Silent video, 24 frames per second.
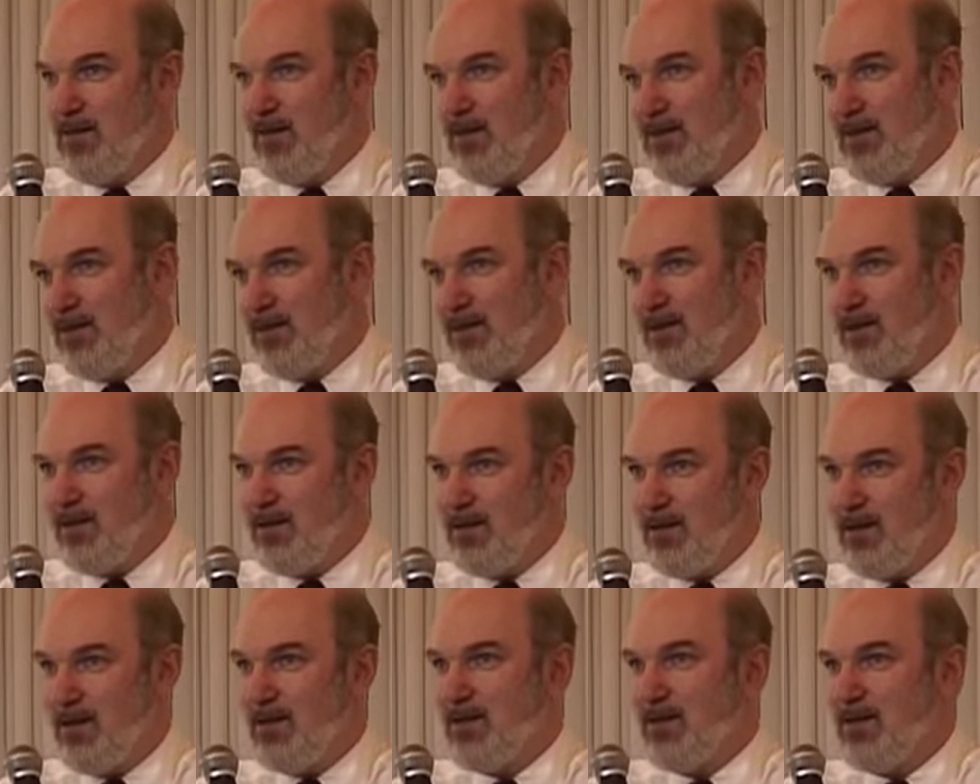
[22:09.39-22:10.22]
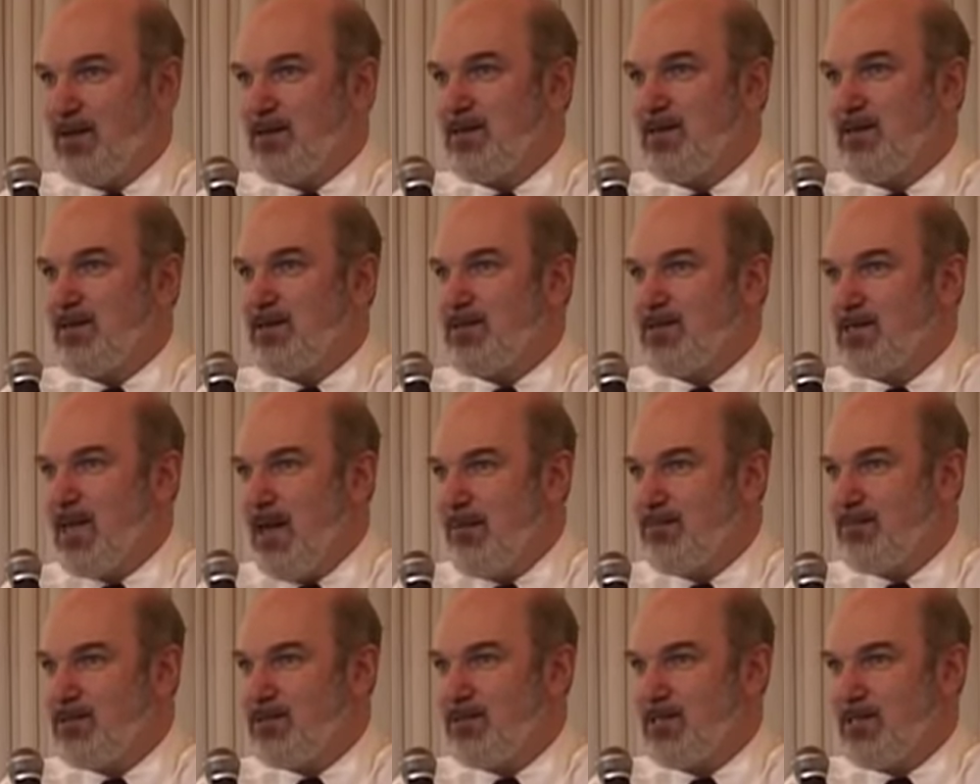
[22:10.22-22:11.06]
a
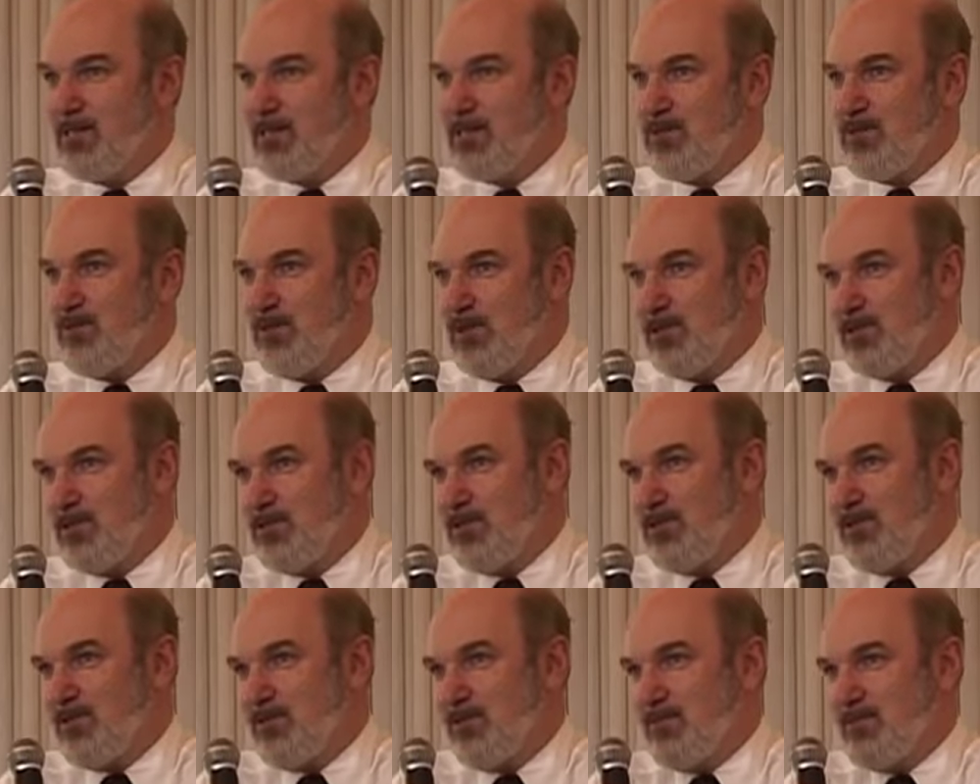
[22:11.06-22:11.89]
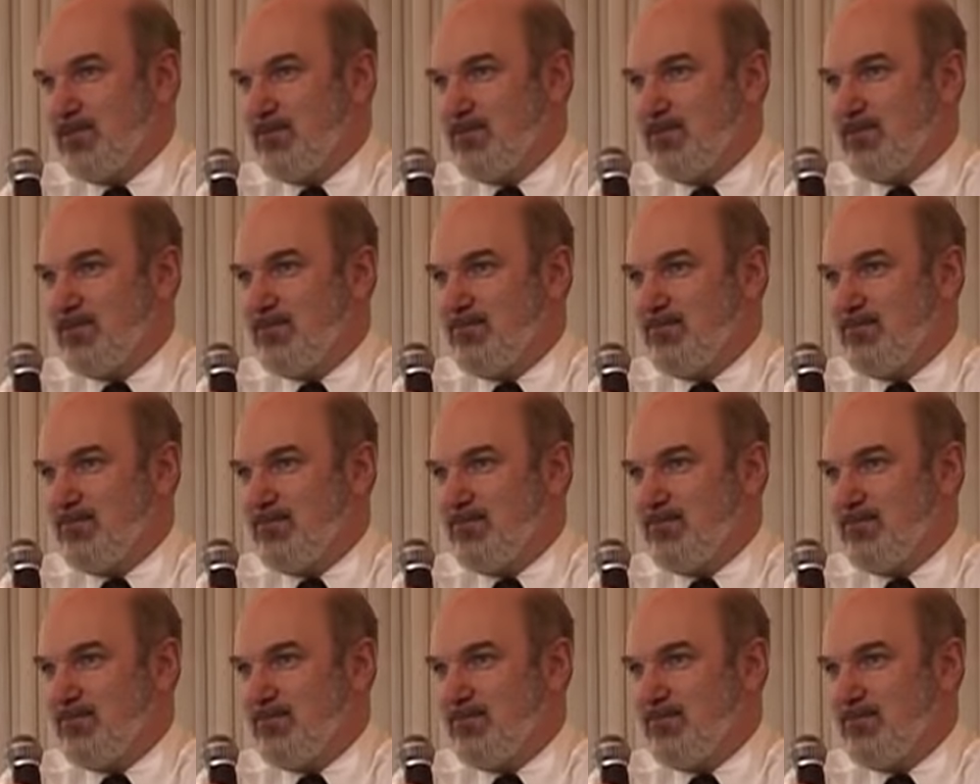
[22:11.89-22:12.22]
subject which